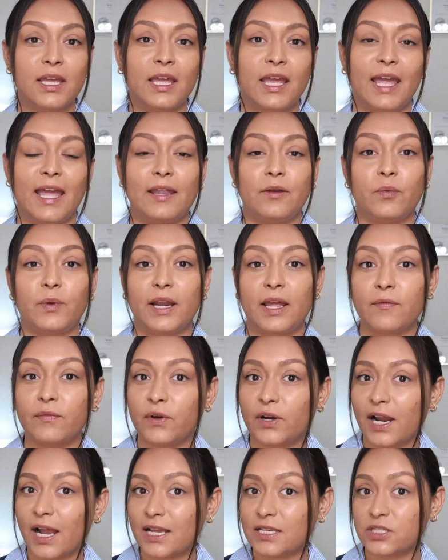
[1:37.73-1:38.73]
And whenever
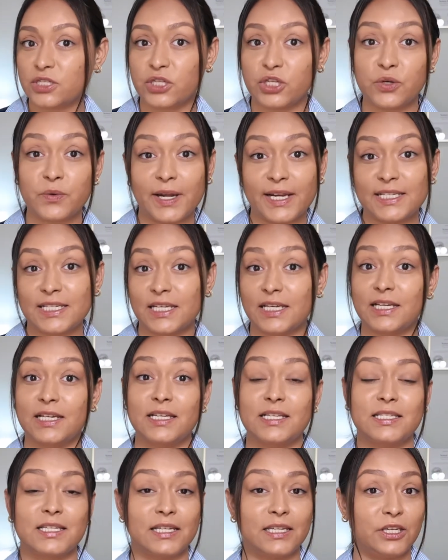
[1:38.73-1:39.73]
it has new
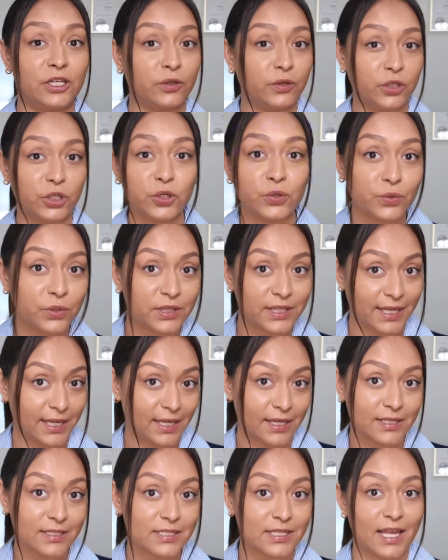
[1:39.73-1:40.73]
ideas and new
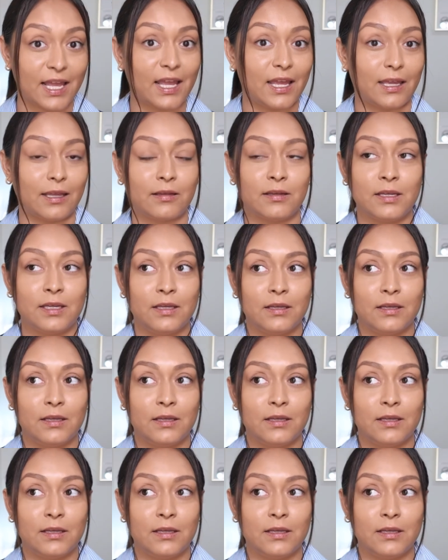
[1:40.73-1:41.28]
things that